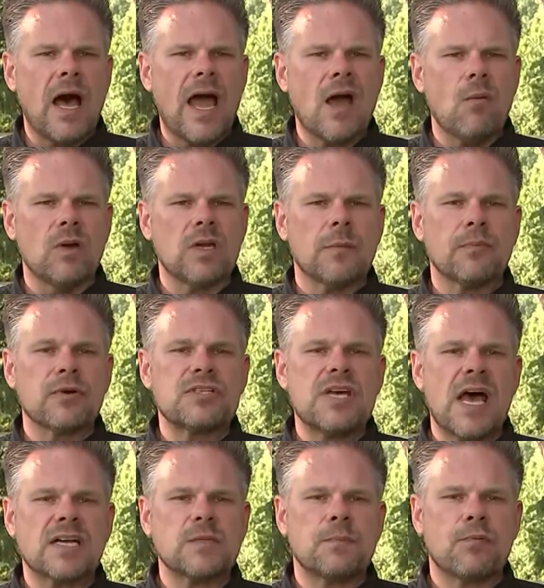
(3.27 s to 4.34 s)
Iowa to
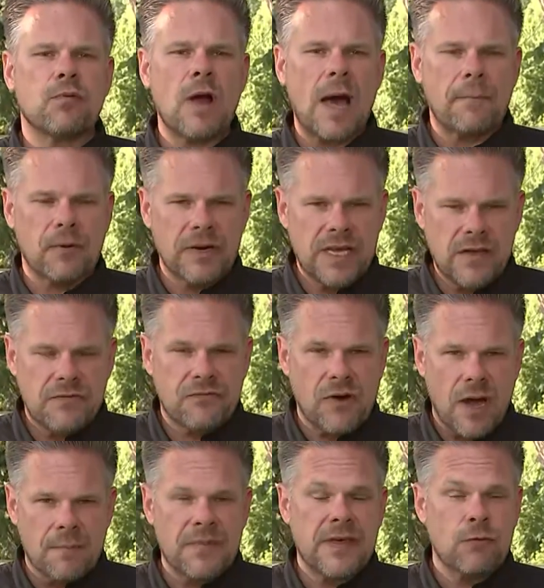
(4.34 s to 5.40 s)
protect property
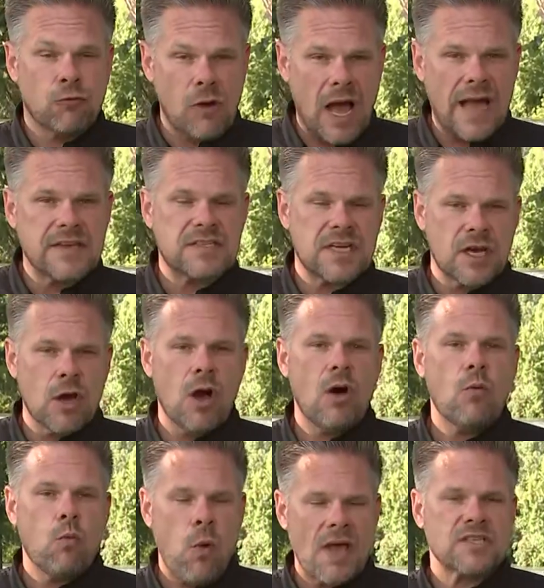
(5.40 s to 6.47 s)
from the rising
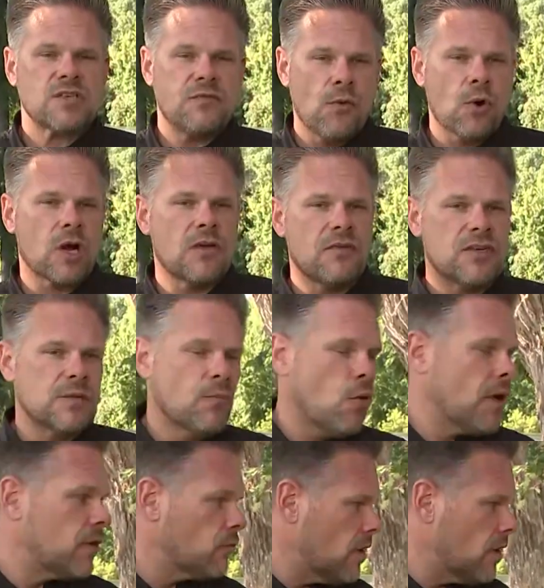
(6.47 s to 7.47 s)
West Fork of the Des Moines